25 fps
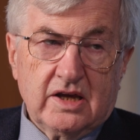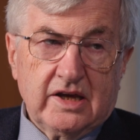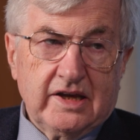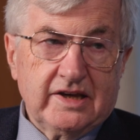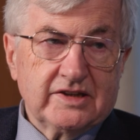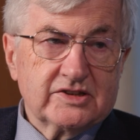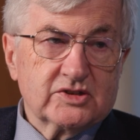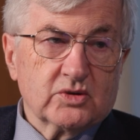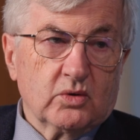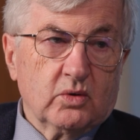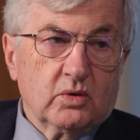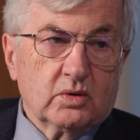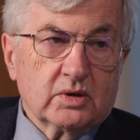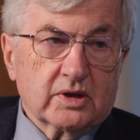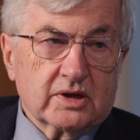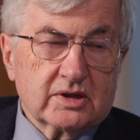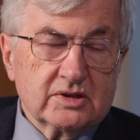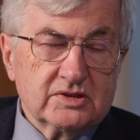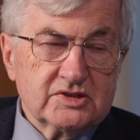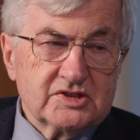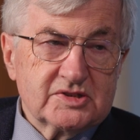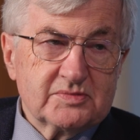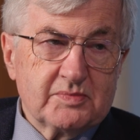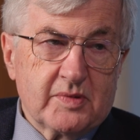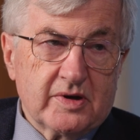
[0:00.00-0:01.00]
it's all a
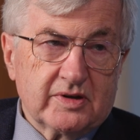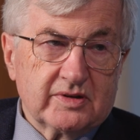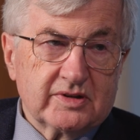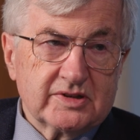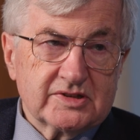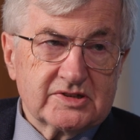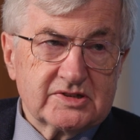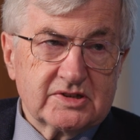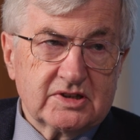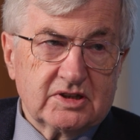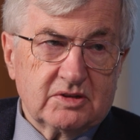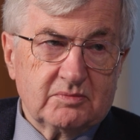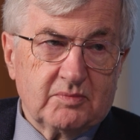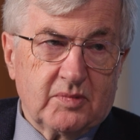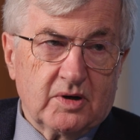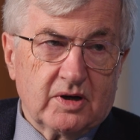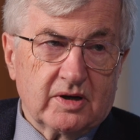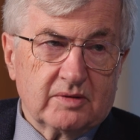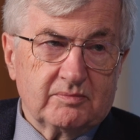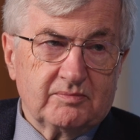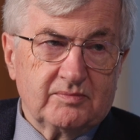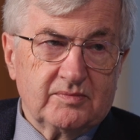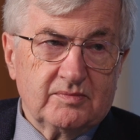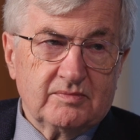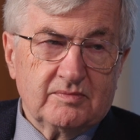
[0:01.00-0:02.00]
conspiracy
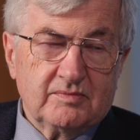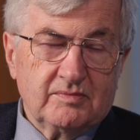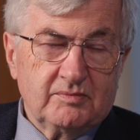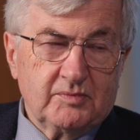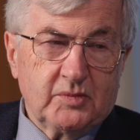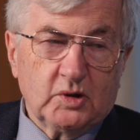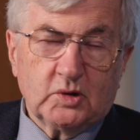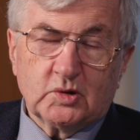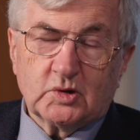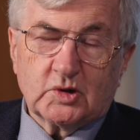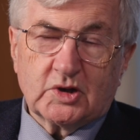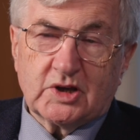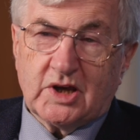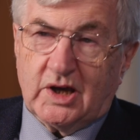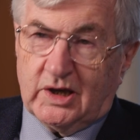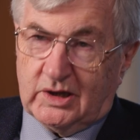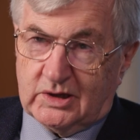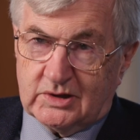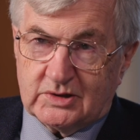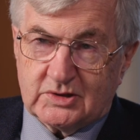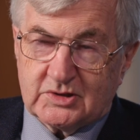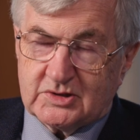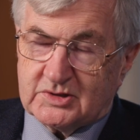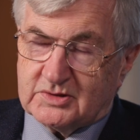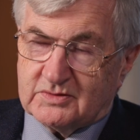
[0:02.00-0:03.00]
by Bill
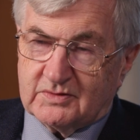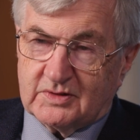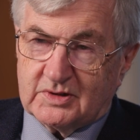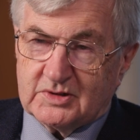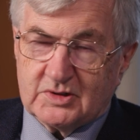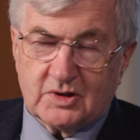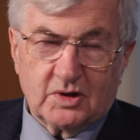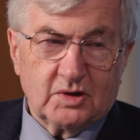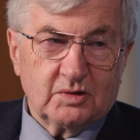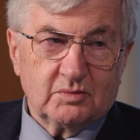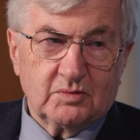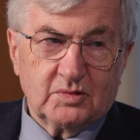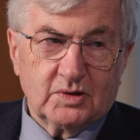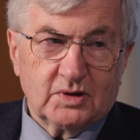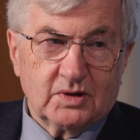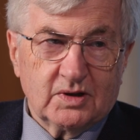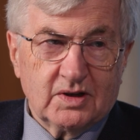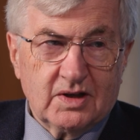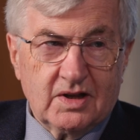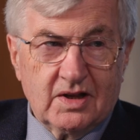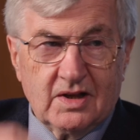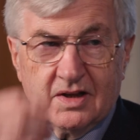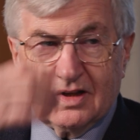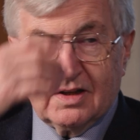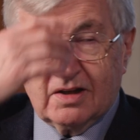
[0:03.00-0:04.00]
Gates, for example,
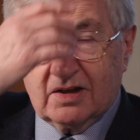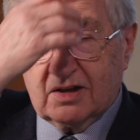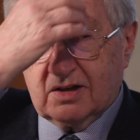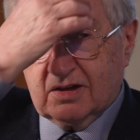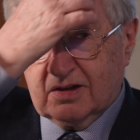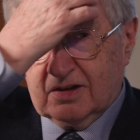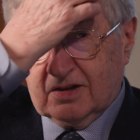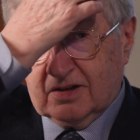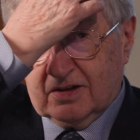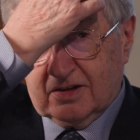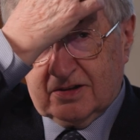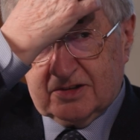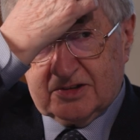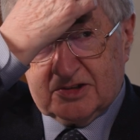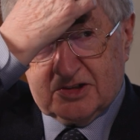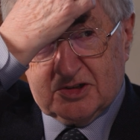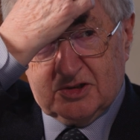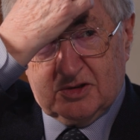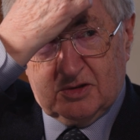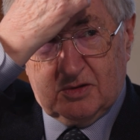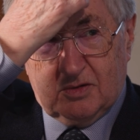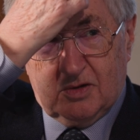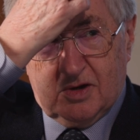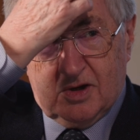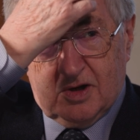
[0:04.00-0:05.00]

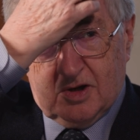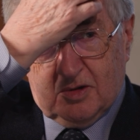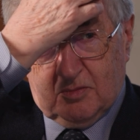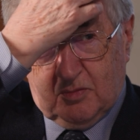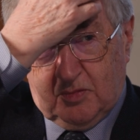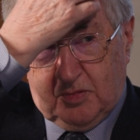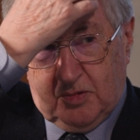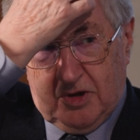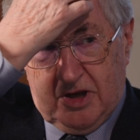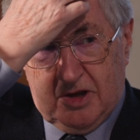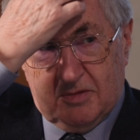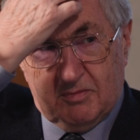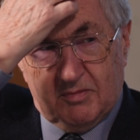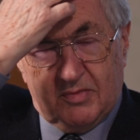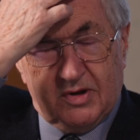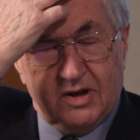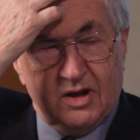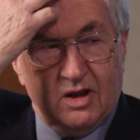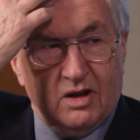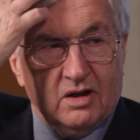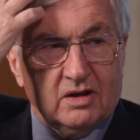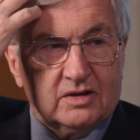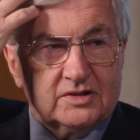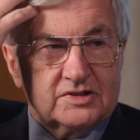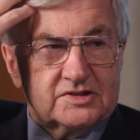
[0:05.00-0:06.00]
to
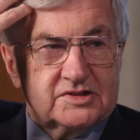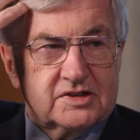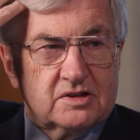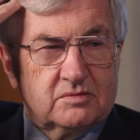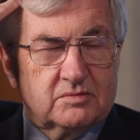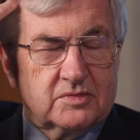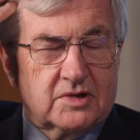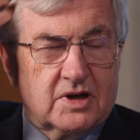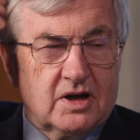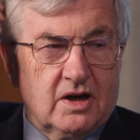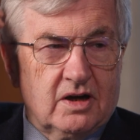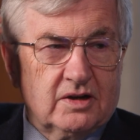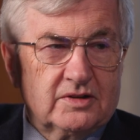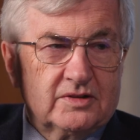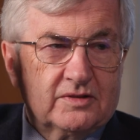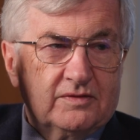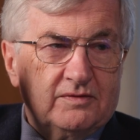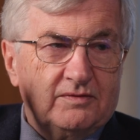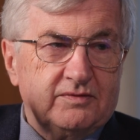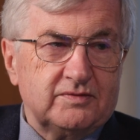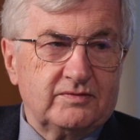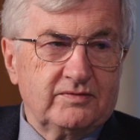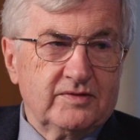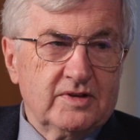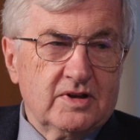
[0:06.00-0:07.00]
implant some kind
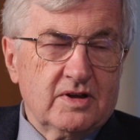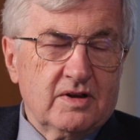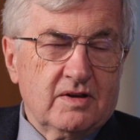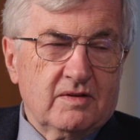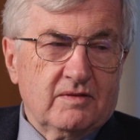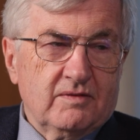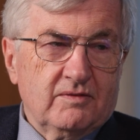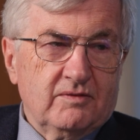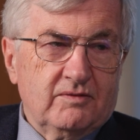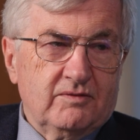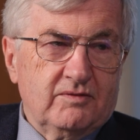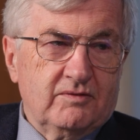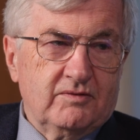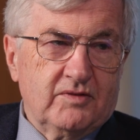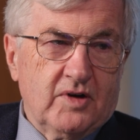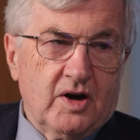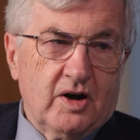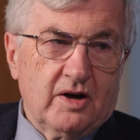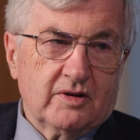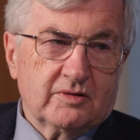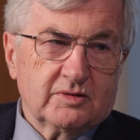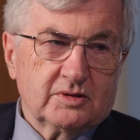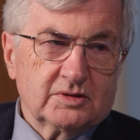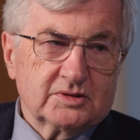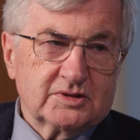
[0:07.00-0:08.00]
of
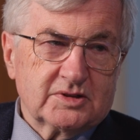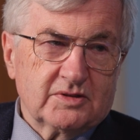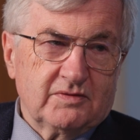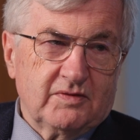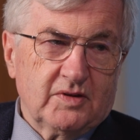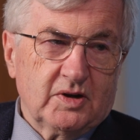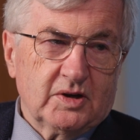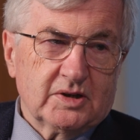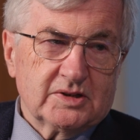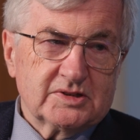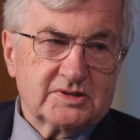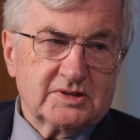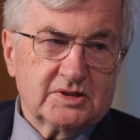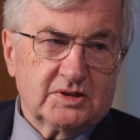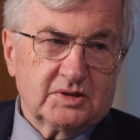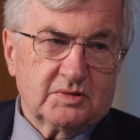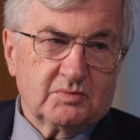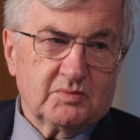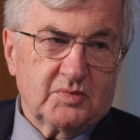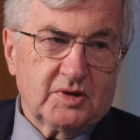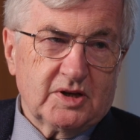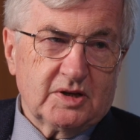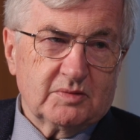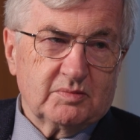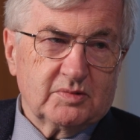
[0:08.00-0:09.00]
viral device in
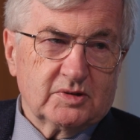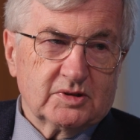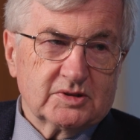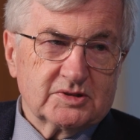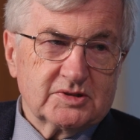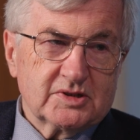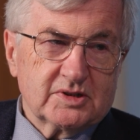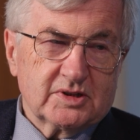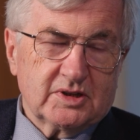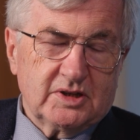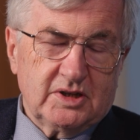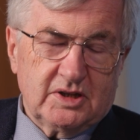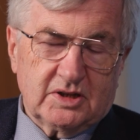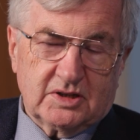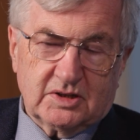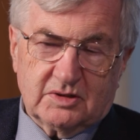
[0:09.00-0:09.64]
people so that he